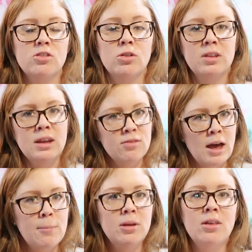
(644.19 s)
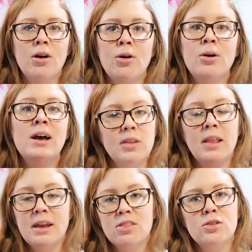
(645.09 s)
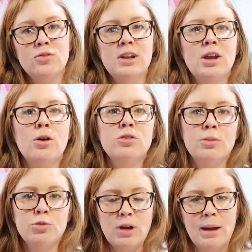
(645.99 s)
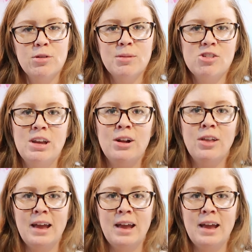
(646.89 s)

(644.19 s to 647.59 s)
So leave that below, like this video, subscribe to my channel,